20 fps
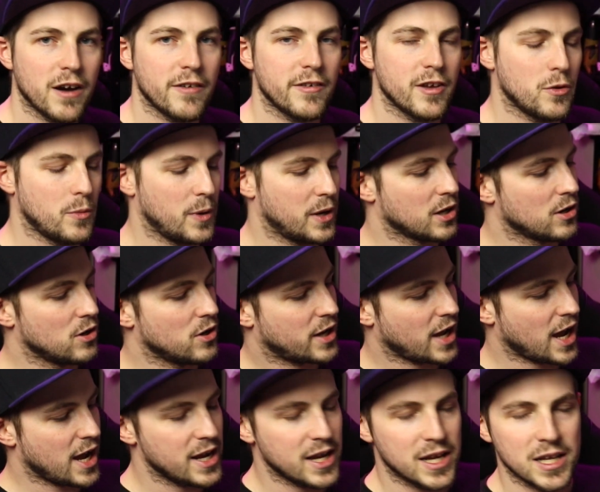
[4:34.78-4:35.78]
area we can look
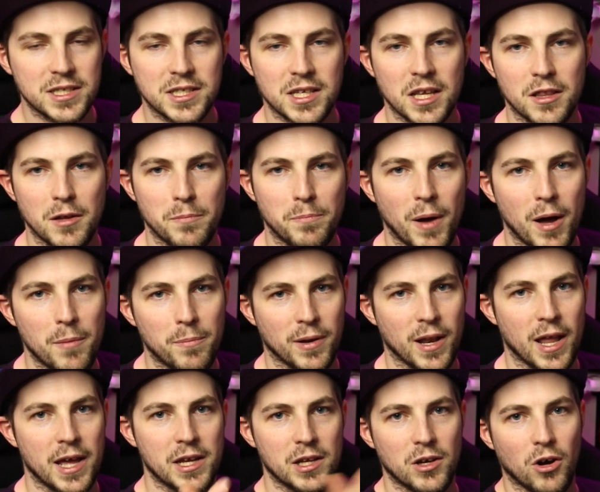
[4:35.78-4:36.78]
at is the butt
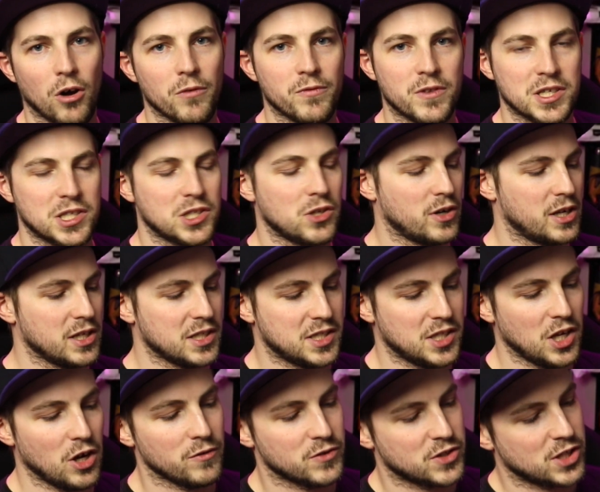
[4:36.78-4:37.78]
plate of the stock
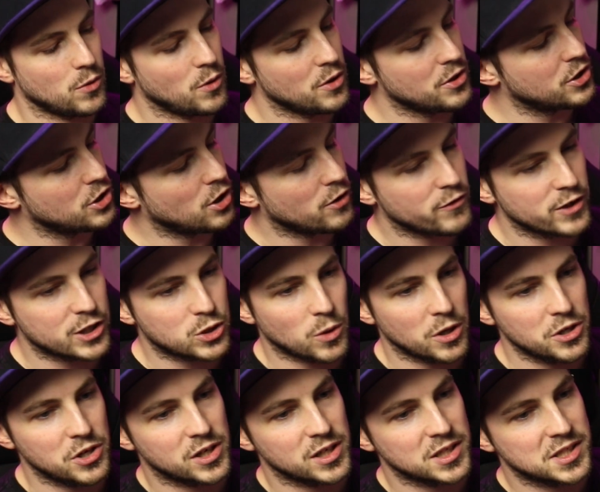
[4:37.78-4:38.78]
itself. So on the Novritsch
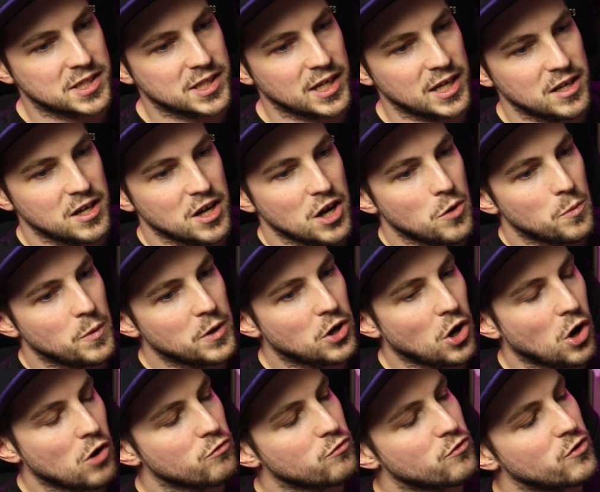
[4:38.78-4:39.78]
one, you can see we
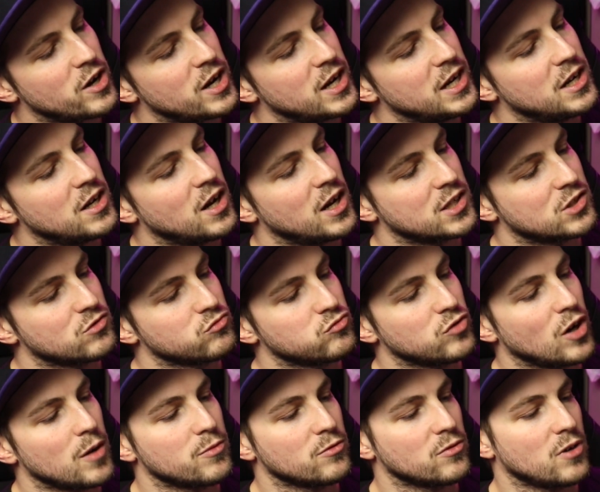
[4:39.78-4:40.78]
got a really nice
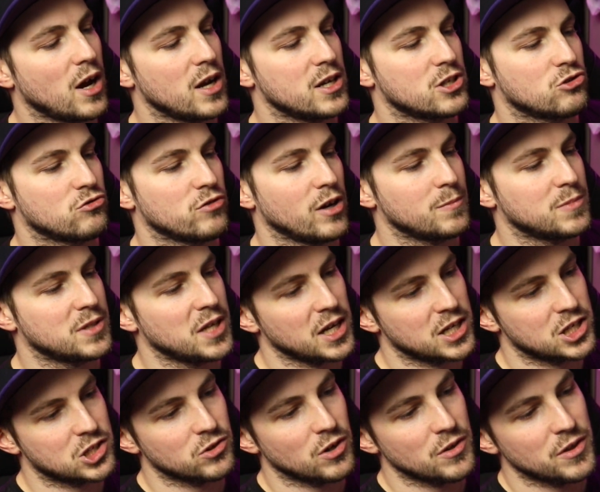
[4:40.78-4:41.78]
rubberized grip
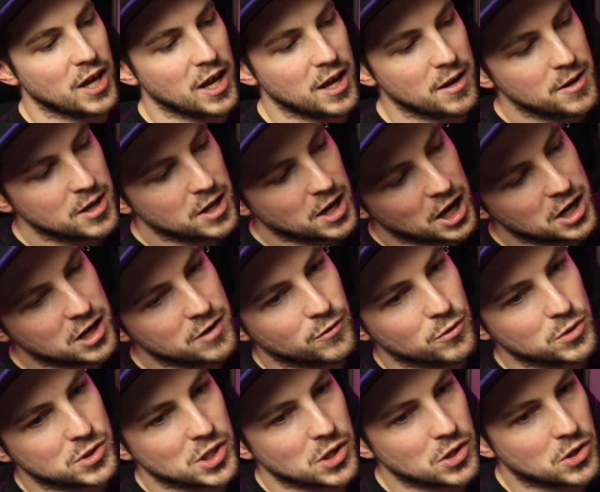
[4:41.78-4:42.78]
texture on there, and you've
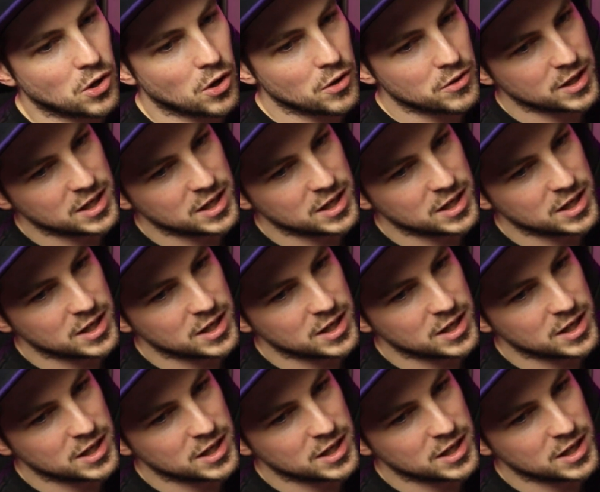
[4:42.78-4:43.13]
also got